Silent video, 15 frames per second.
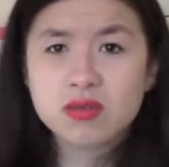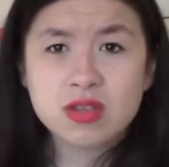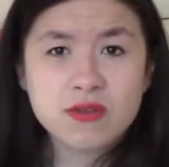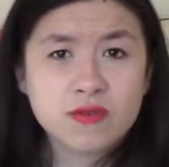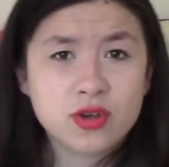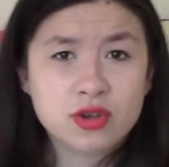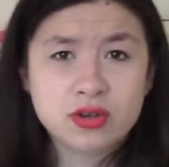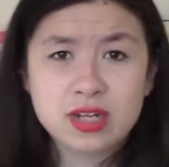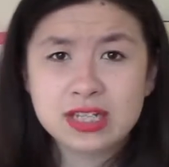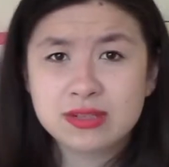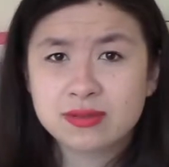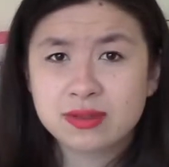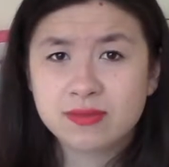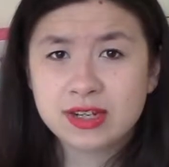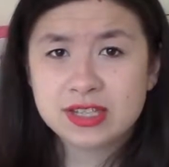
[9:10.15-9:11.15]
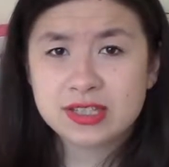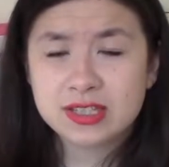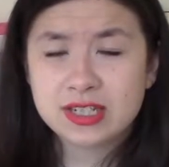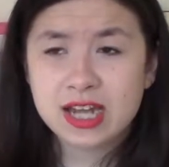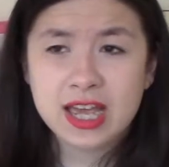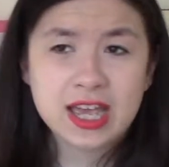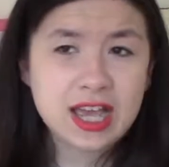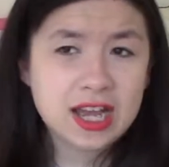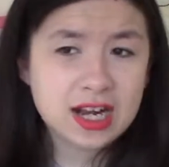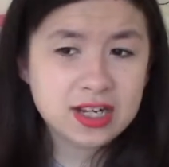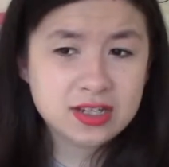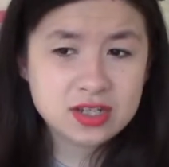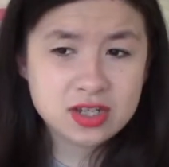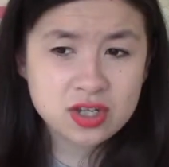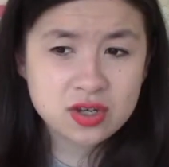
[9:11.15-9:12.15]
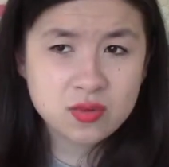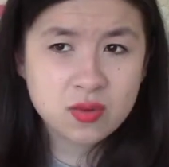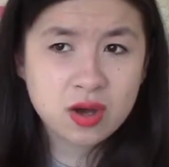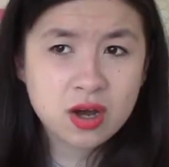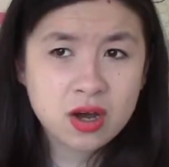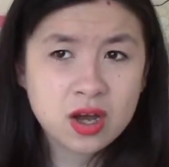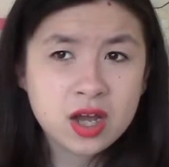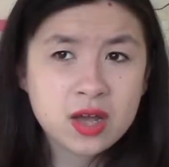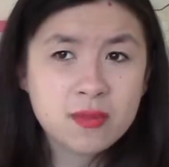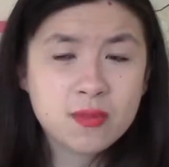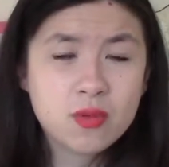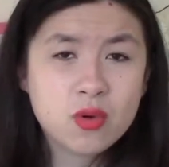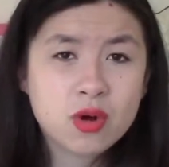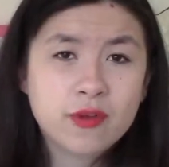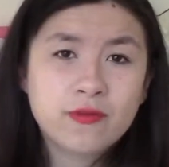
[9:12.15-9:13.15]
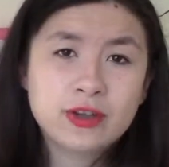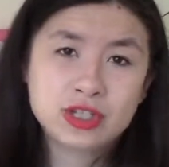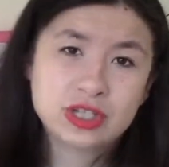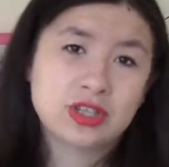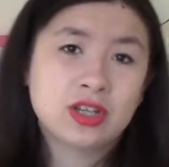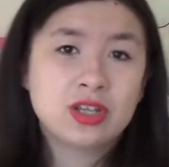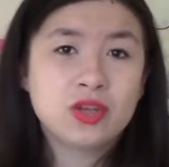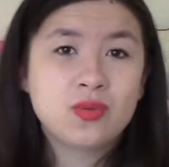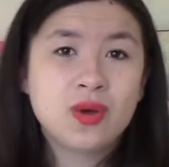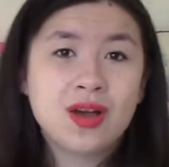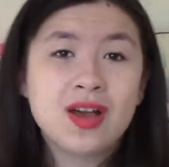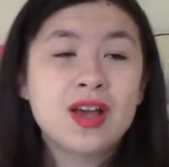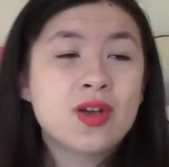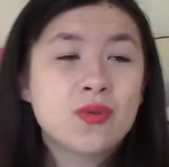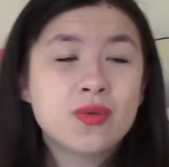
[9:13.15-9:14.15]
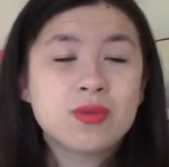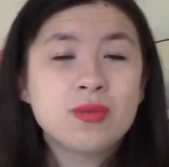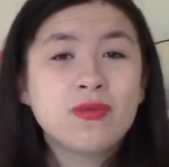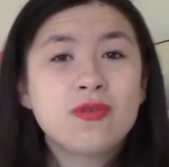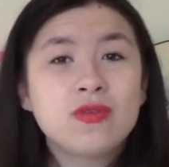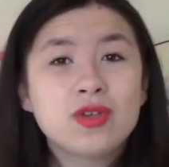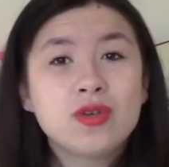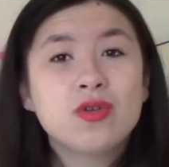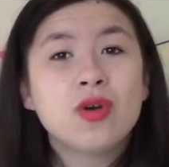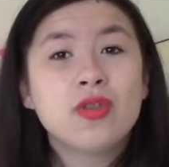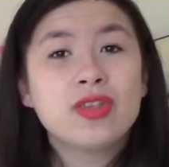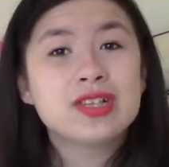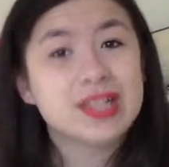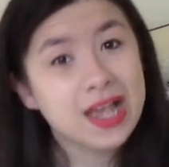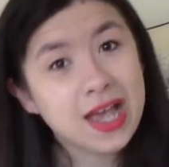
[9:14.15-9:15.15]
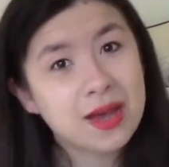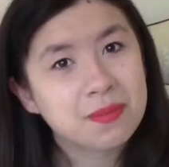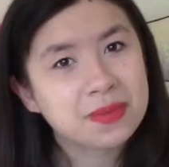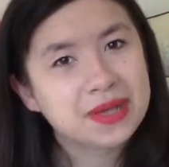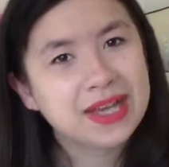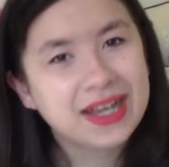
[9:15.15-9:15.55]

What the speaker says: You've got your list for the rest of the day, and you are more efficient than you were way before you got this app.